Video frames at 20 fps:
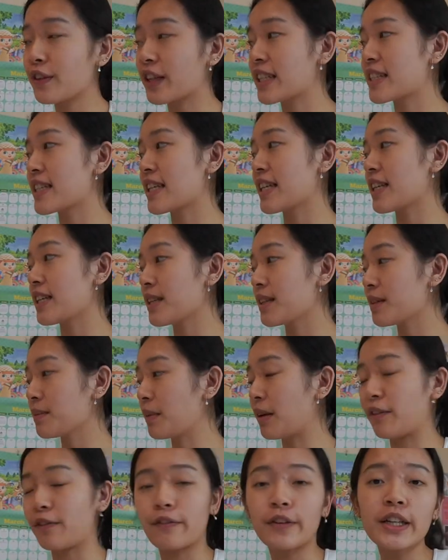fixing
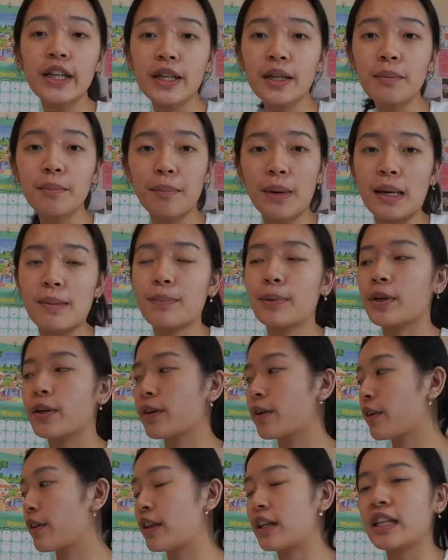my freaking
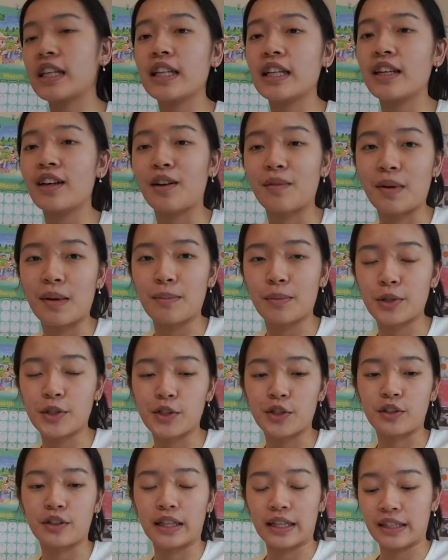paper thingy on my
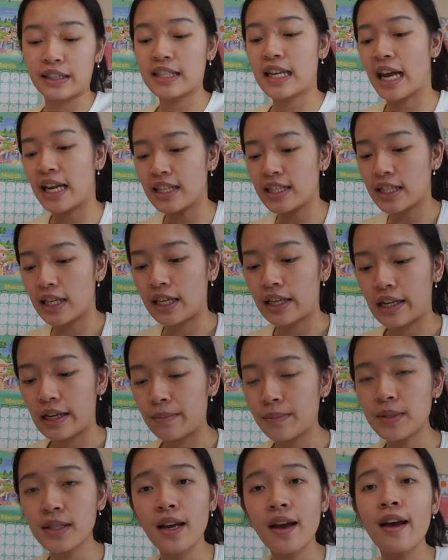printer like 10
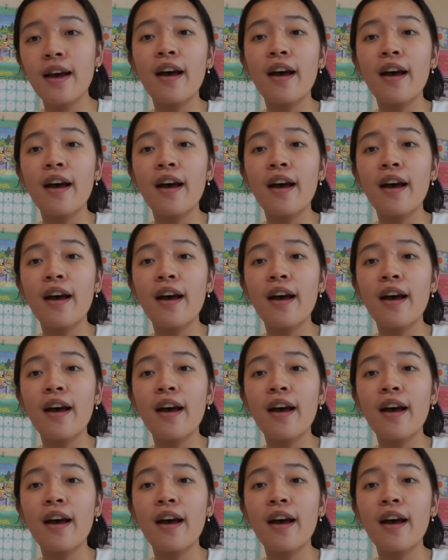times.